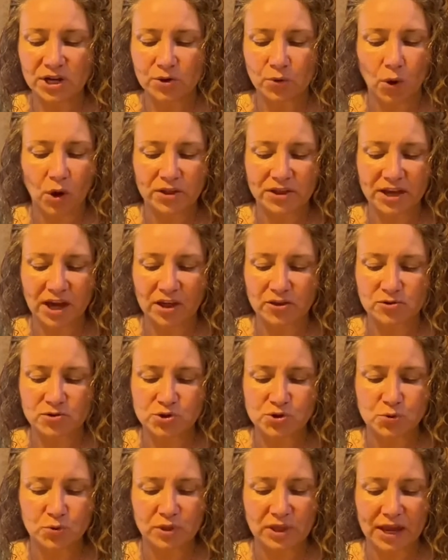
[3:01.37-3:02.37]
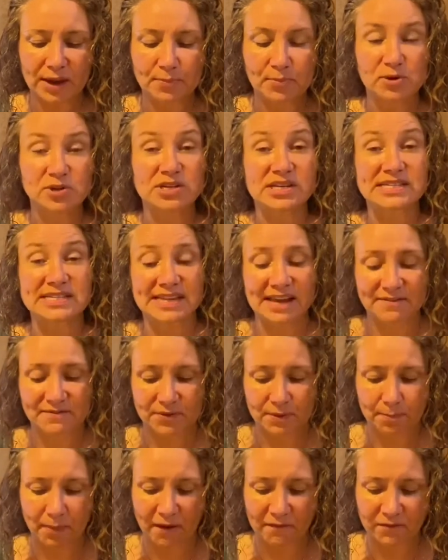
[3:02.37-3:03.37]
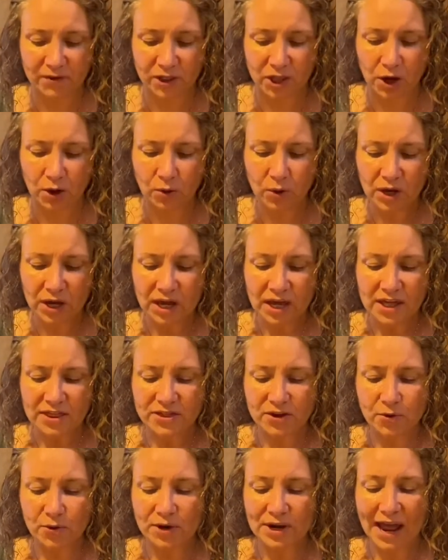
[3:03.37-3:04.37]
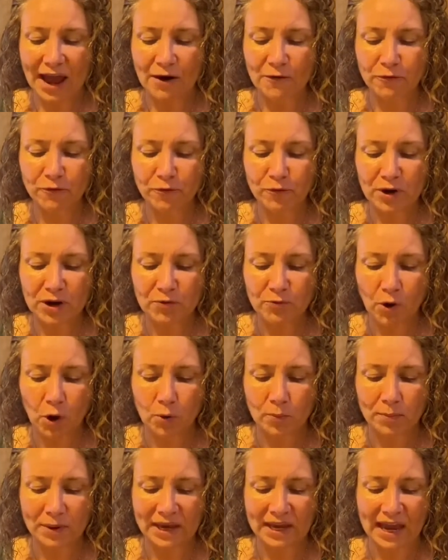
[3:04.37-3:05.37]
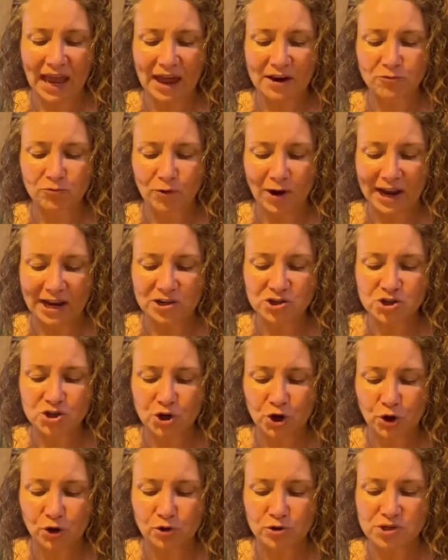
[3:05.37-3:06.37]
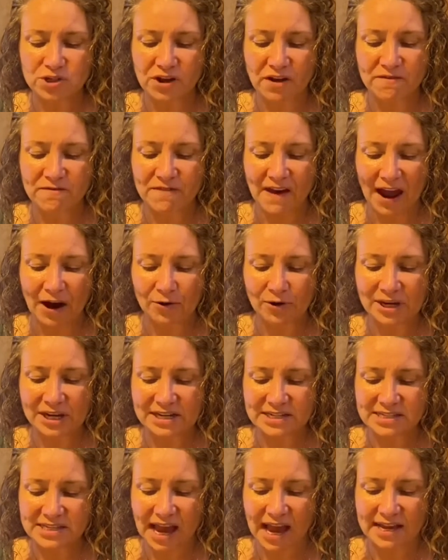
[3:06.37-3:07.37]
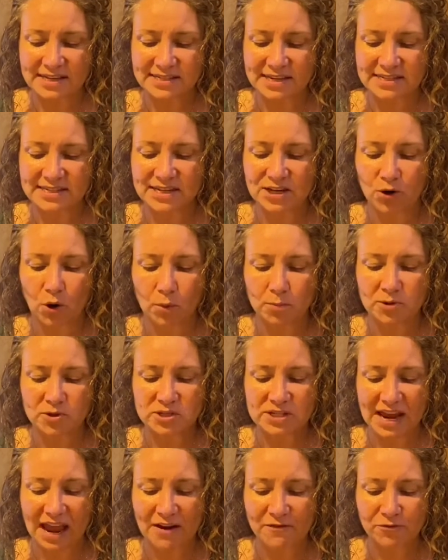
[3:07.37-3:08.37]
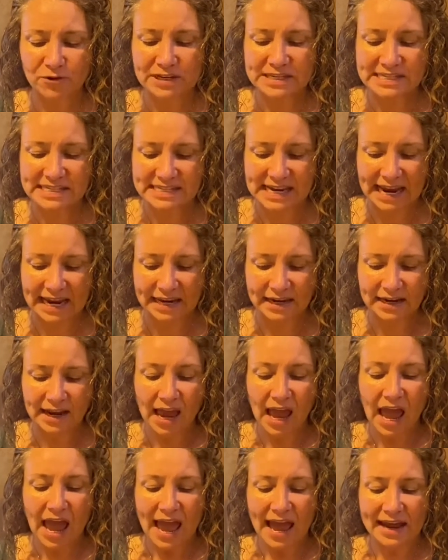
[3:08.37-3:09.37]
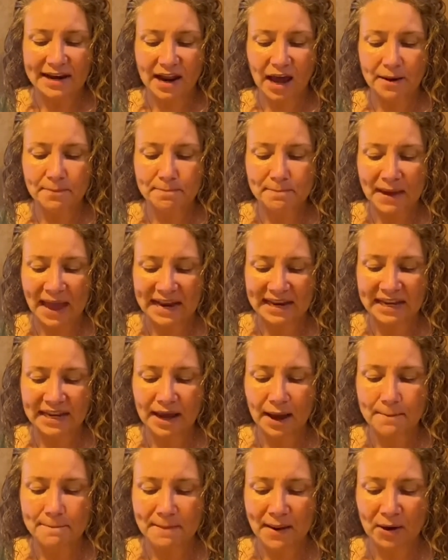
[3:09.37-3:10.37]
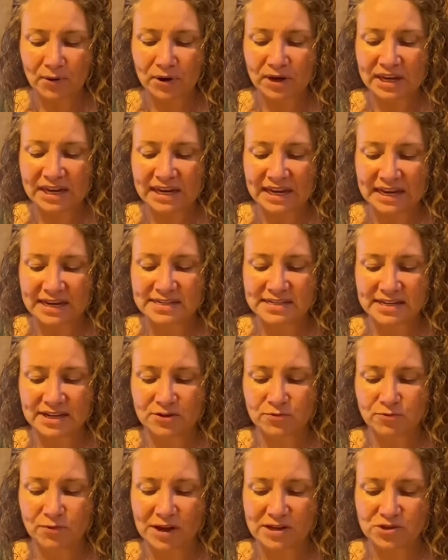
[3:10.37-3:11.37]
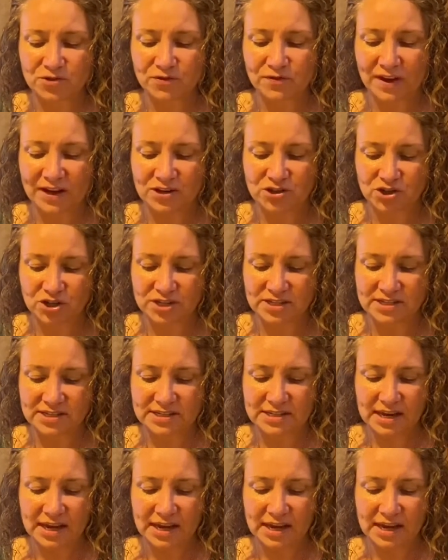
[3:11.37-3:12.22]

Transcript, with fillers: and all the others who labored to save the buffalo, there are now free roaming and ranched herds of varying sizes in almost every state and on many American Indian reservations.